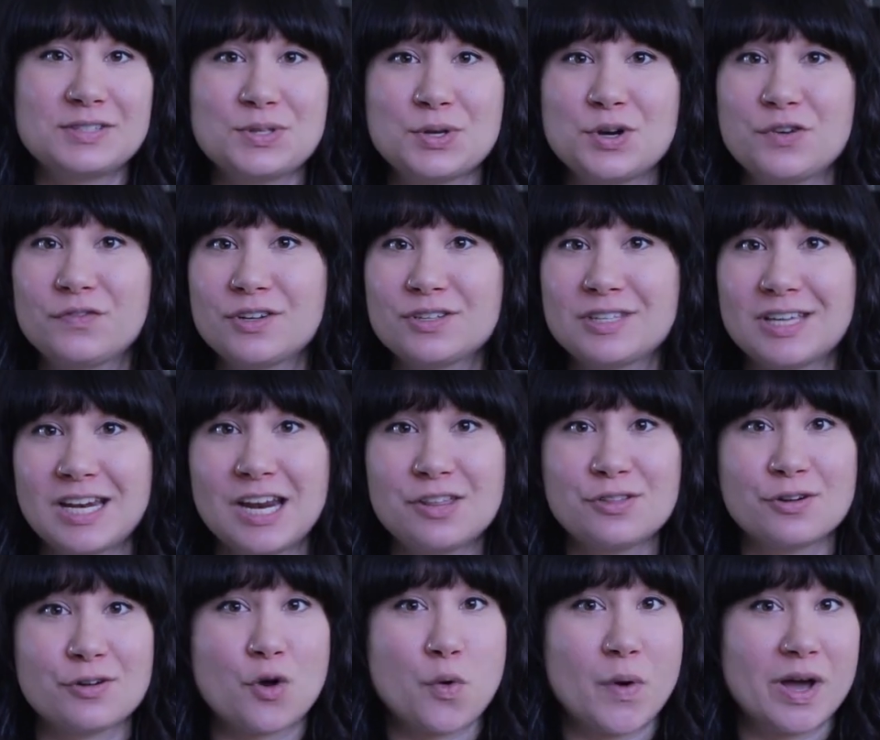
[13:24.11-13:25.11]
So if there's any
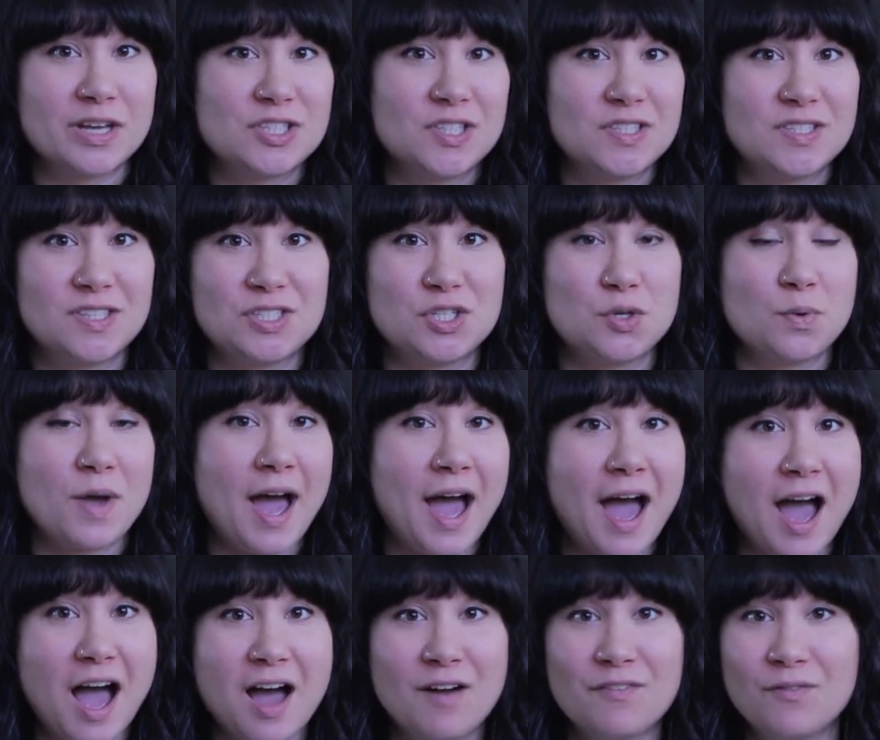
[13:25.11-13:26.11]
other questions that you
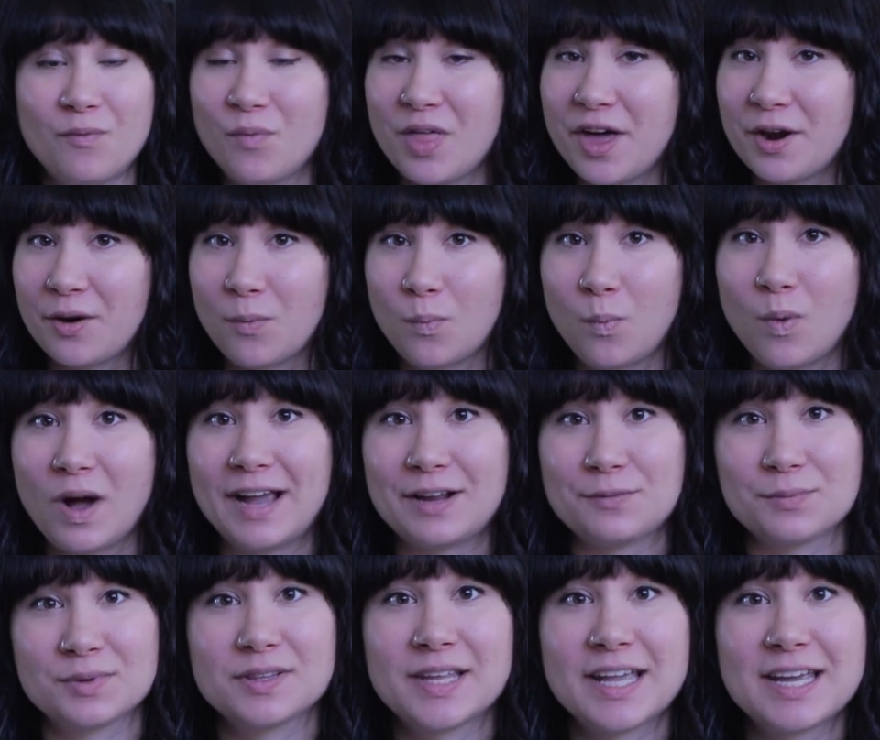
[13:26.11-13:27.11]
have that are
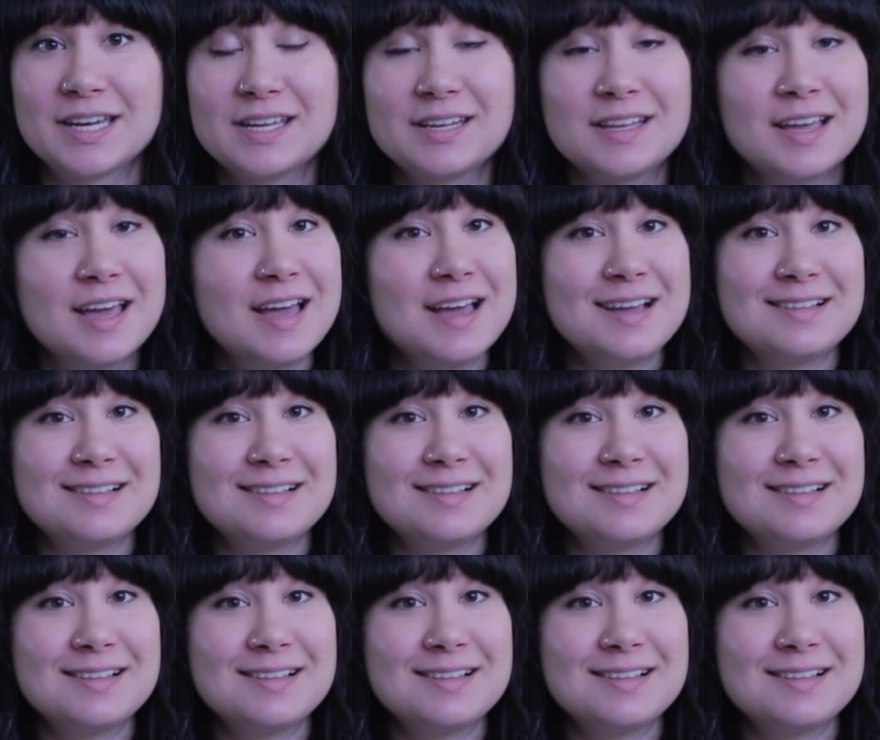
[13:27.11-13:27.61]
wine related,